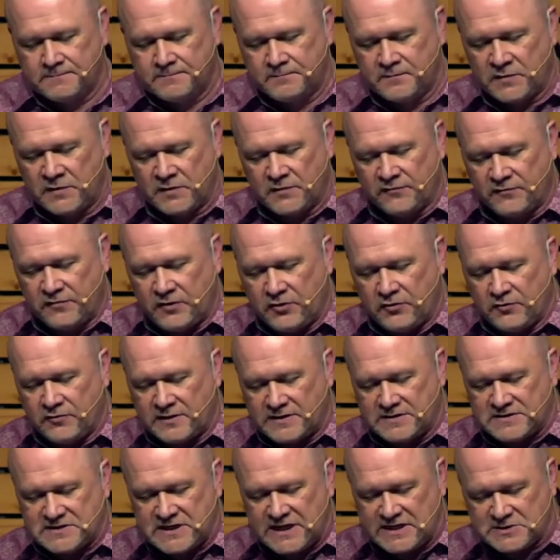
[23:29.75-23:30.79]
The view
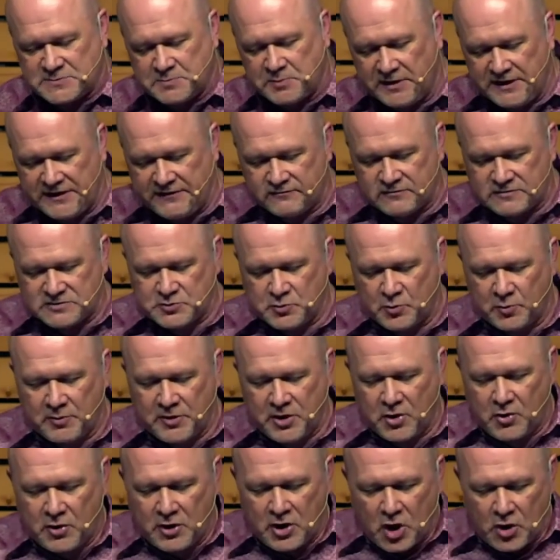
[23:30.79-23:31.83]
that says believers will be
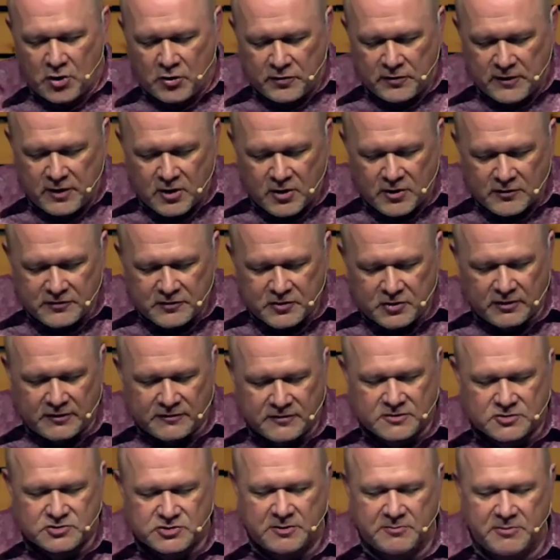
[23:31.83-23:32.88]
on the earth during
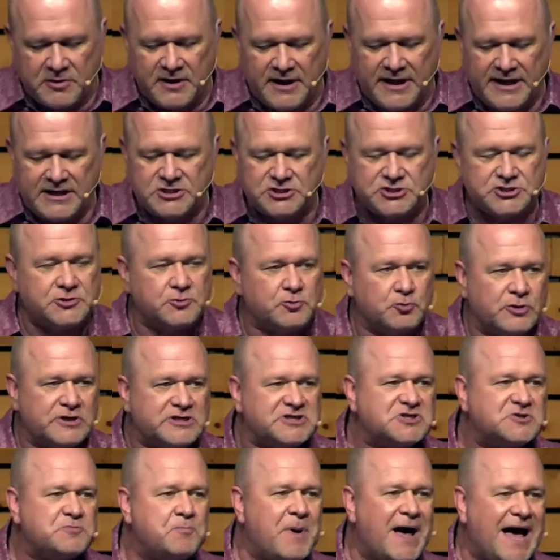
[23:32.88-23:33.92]
the tribulation
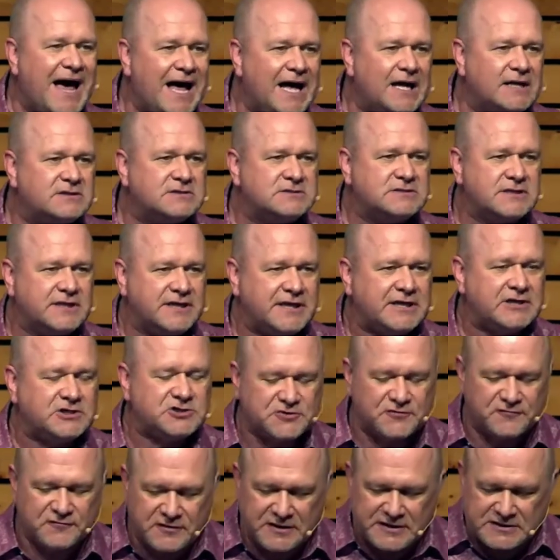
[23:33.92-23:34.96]
respond to each
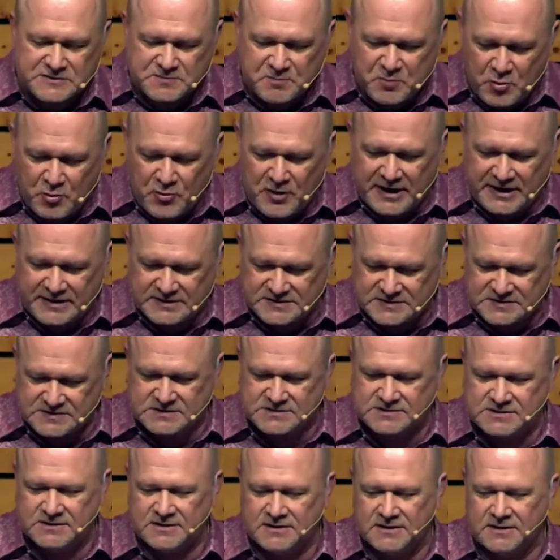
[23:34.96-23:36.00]
of these
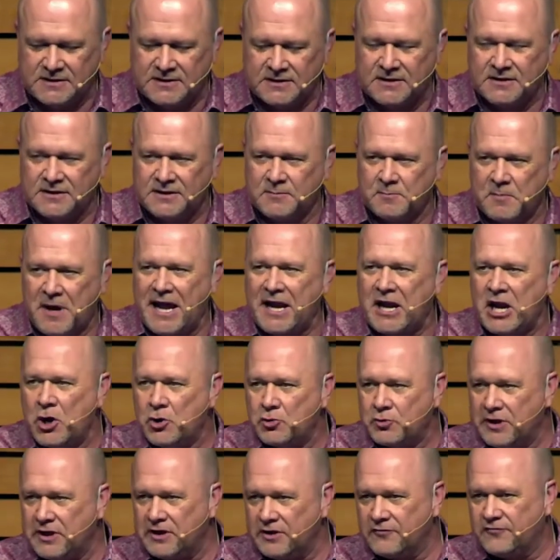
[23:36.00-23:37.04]
points by
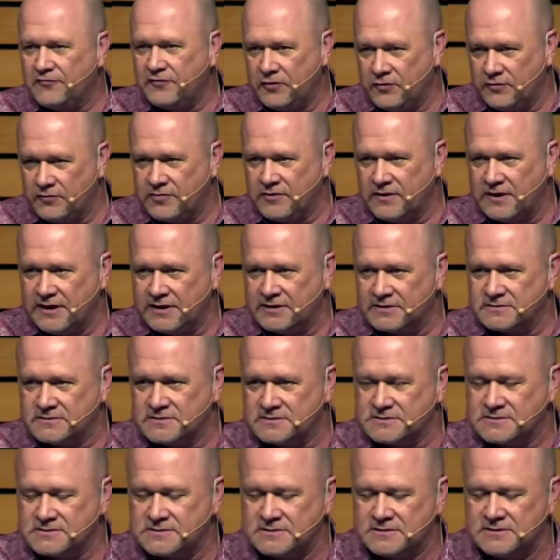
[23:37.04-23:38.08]
noting a few
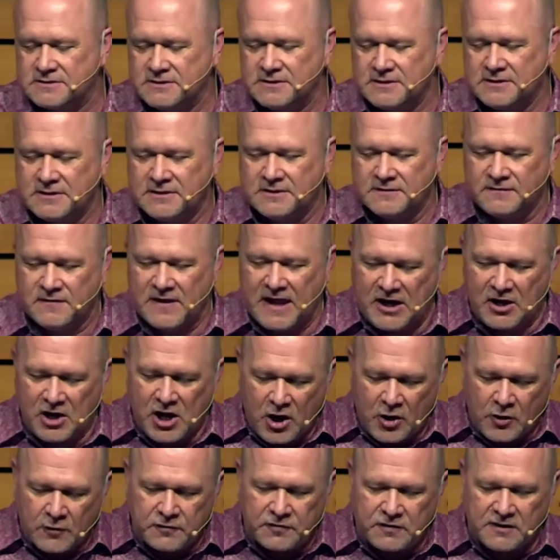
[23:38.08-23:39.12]
things. They
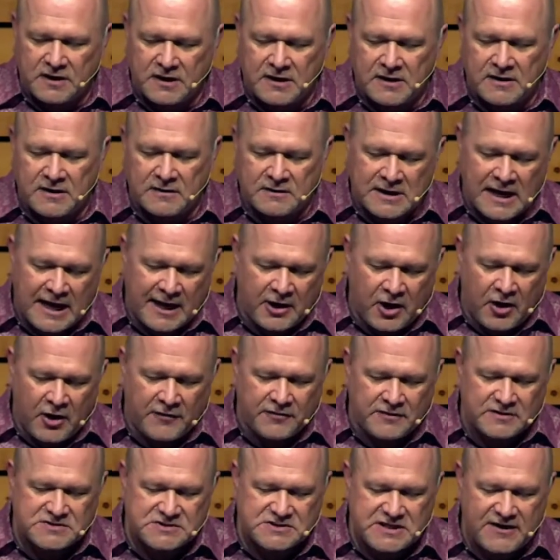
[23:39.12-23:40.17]
note that not all
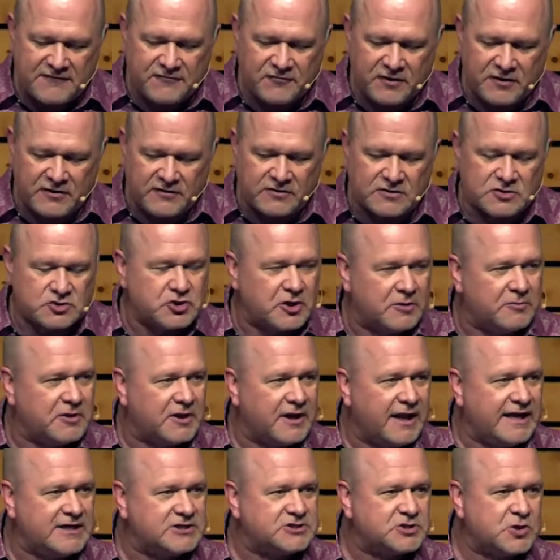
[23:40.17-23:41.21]
the suffering of the
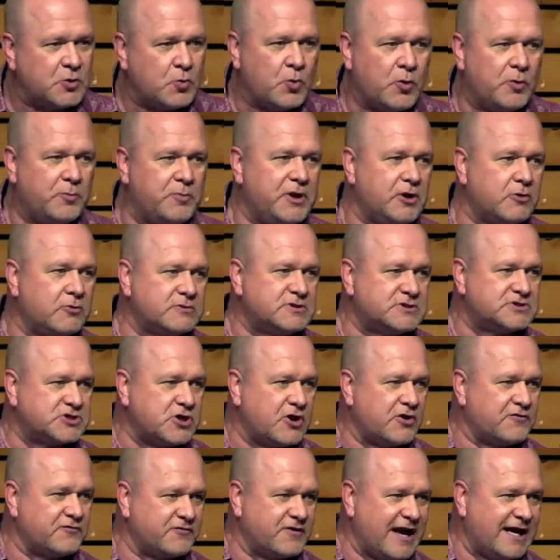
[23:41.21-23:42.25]
tribulation will be a
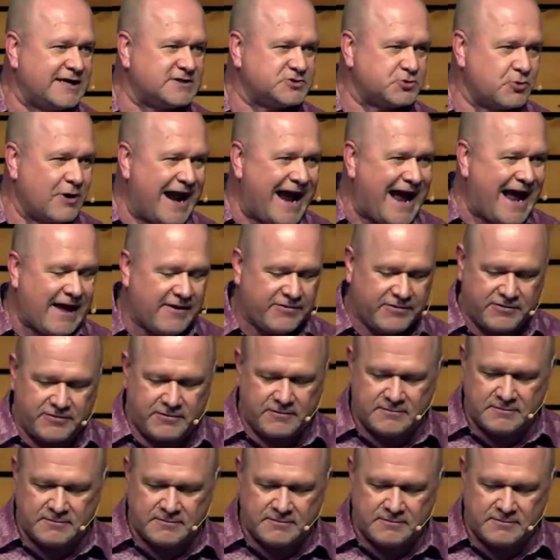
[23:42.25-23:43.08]
result of God's wrath.